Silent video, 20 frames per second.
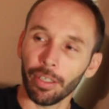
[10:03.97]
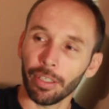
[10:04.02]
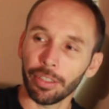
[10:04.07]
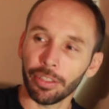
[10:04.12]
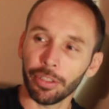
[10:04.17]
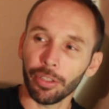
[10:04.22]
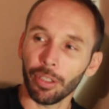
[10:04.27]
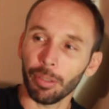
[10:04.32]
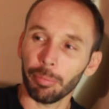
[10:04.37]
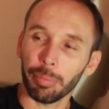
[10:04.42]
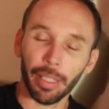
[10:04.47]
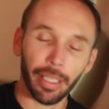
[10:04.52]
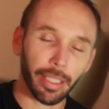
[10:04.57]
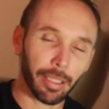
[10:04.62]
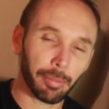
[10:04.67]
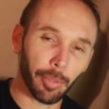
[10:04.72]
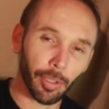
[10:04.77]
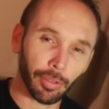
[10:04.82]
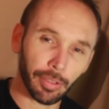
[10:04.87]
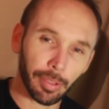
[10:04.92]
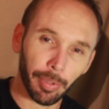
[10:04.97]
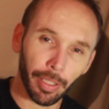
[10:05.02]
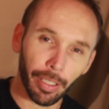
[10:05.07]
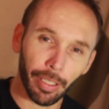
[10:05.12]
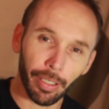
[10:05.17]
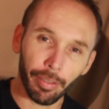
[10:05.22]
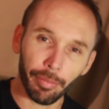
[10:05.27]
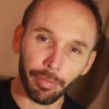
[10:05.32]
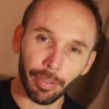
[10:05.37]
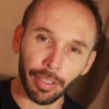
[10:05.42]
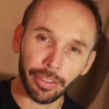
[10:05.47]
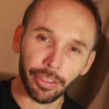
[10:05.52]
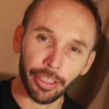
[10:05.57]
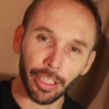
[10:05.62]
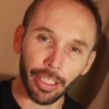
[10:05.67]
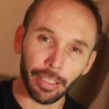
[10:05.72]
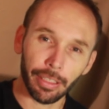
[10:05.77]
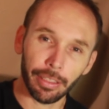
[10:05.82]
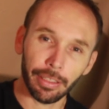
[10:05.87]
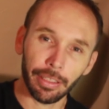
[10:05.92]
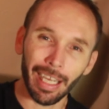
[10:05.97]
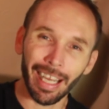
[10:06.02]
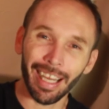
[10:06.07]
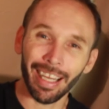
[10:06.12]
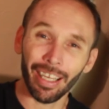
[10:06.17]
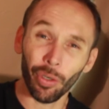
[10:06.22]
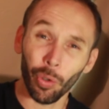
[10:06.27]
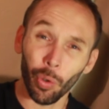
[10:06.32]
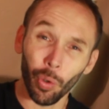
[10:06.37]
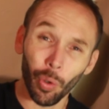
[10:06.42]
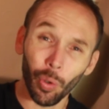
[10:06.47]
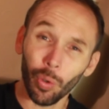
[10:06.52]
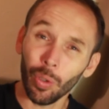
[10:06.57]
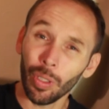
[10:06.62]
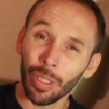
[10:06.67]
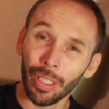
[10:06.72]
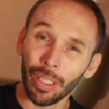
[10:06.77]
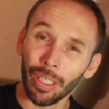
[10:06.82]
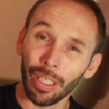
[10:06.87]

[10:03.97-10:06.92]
I do not play the multiplayer of Uncharted at all.